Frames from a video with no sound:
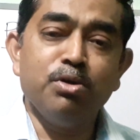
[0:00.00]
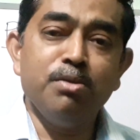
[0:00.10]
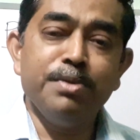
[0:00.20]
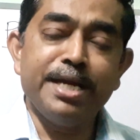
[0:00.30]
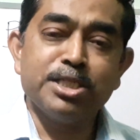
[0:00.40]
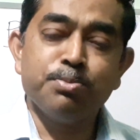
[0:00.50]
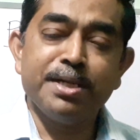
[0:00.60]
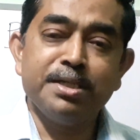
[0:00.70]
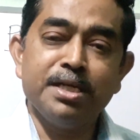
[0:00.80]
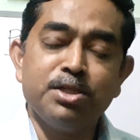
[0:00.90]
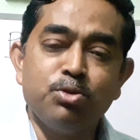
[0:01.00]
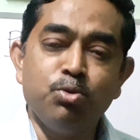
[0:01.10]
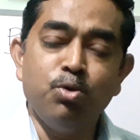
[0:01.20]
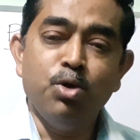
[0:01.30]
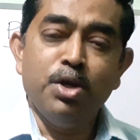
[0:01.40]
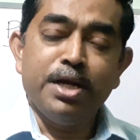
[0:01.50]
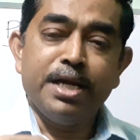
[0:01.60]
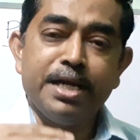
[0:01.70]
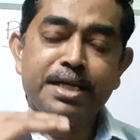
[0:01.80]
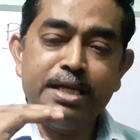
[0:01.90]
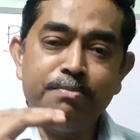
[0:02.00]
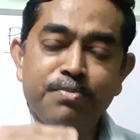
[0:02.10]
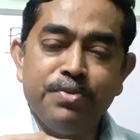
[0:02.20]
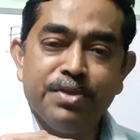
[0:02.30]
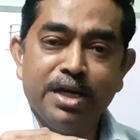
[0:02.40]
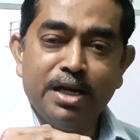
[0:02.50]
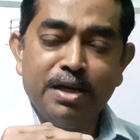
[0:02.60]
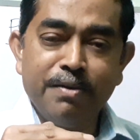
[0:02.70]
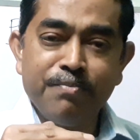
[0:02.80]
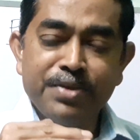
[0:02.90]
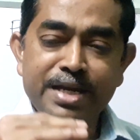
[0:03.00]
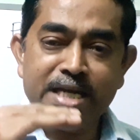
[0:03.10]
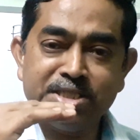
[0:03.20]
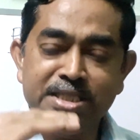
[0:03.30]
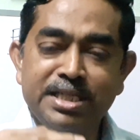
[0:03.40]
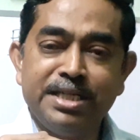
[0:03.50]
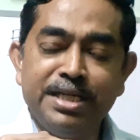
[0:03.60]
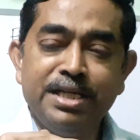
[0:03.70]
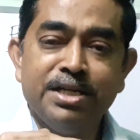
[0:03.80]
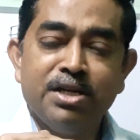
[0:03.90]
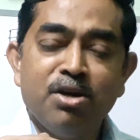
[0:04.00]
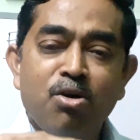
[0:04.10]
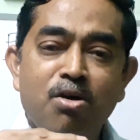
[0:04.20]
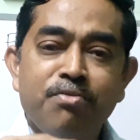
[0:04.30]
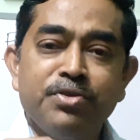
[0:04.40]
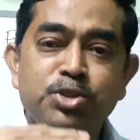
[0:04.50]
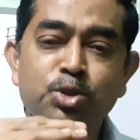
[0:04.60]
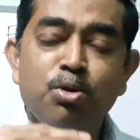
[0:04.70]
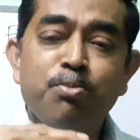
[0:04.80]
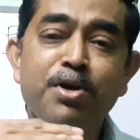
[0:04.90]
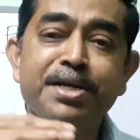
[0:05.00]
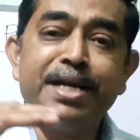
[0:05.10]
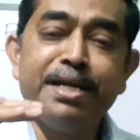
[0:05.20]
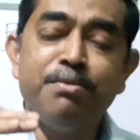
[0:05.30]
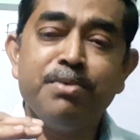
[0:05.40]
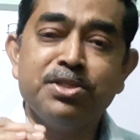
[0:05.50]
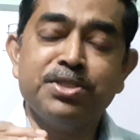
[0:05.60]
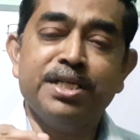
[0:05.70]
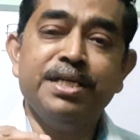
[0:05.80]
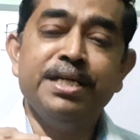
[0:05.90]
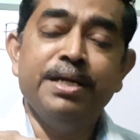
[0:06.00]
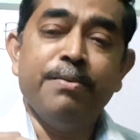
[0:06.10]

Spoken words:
will be expected to give the acidity of 0.9%